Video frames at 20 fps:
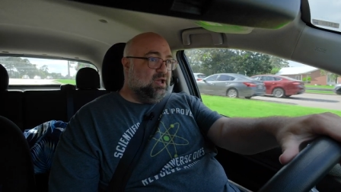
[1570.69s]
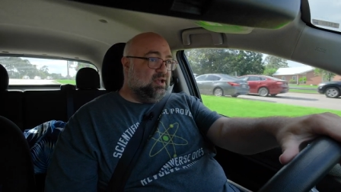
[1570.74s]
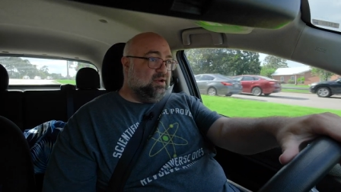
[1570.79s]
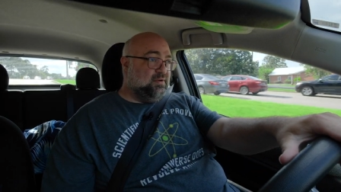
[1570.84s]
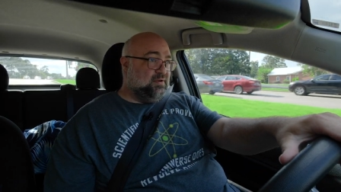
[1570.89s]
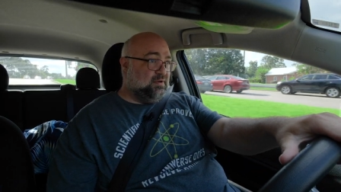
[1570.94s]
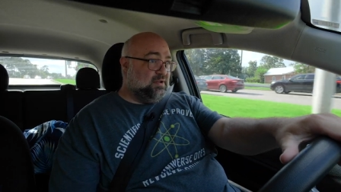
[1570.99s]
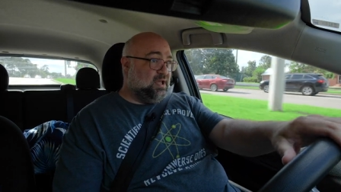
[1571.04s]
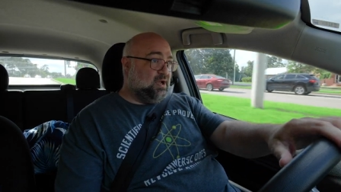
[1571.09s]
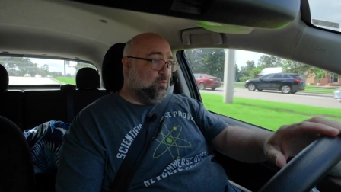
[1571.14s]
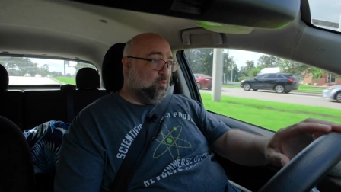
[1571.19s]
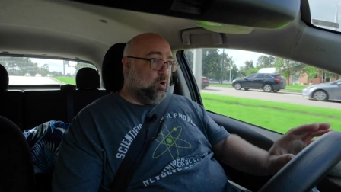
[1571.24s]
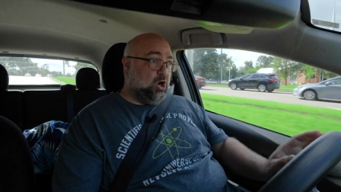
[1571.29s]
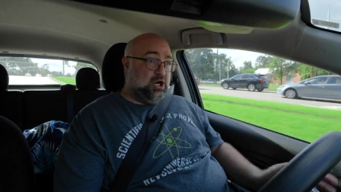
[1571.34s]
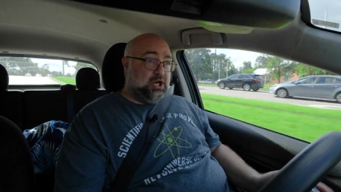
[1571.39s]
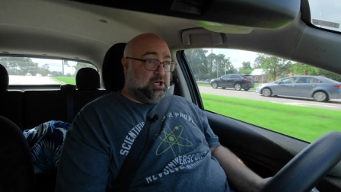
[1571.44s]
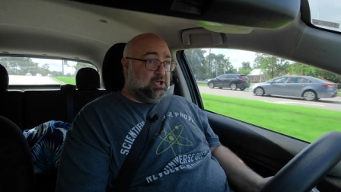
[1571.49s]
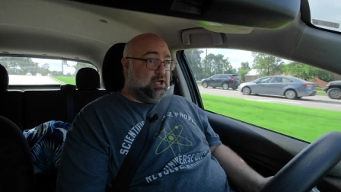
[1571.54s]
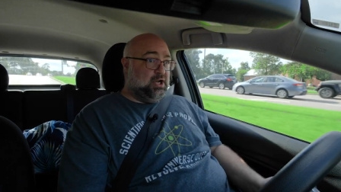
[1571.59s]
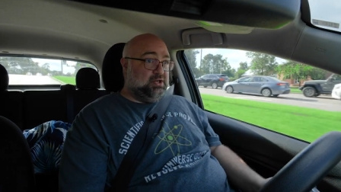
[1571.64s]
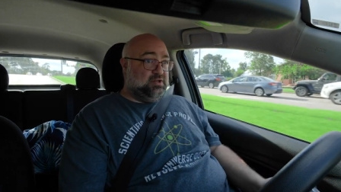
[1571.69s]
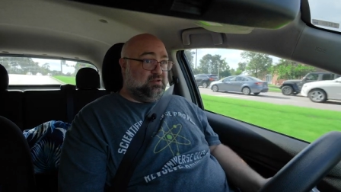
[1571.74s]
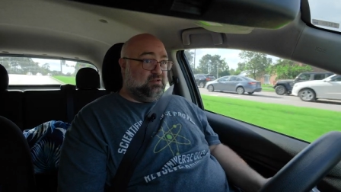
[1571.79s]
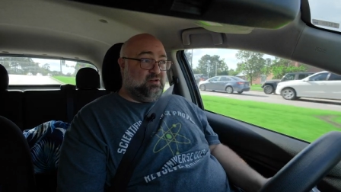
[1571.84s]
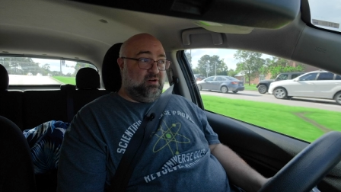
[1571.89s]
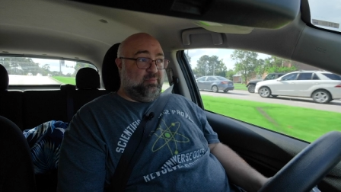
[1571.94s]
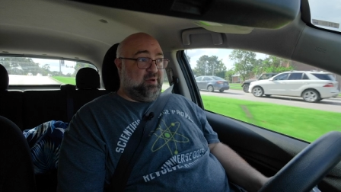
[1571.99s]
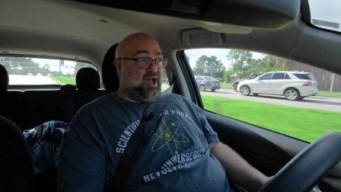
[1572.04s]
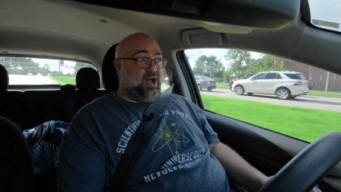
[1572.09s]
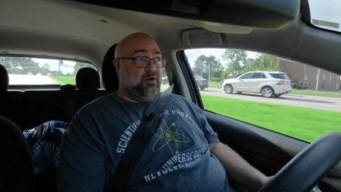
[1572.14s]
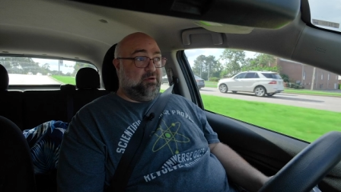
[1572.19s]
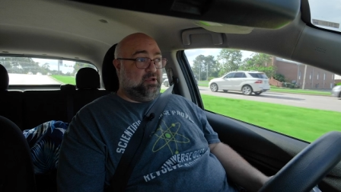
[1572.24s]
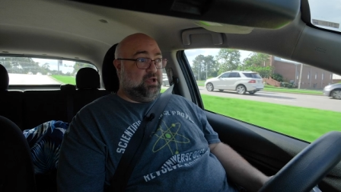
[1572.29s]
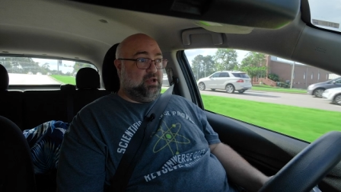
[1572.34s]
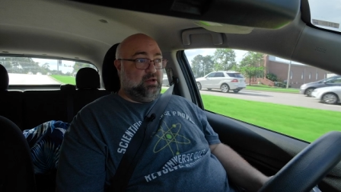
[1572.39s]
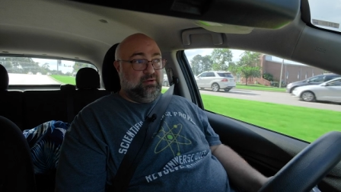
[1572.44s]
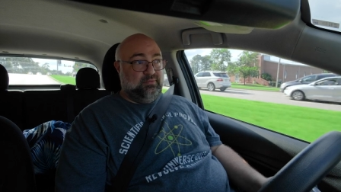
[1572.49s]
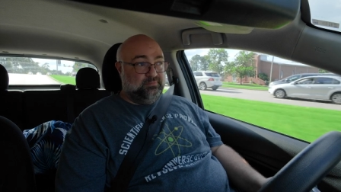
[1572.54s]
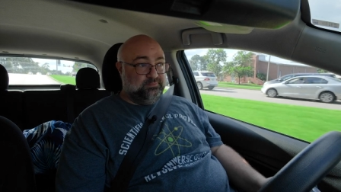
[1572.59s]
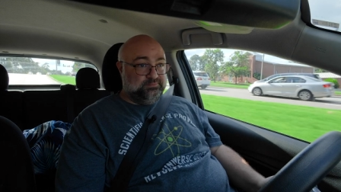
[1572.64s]
And they're like, what can I do about
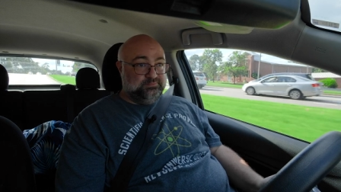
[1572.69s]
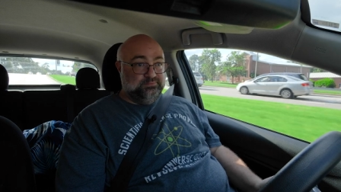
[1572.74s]
it?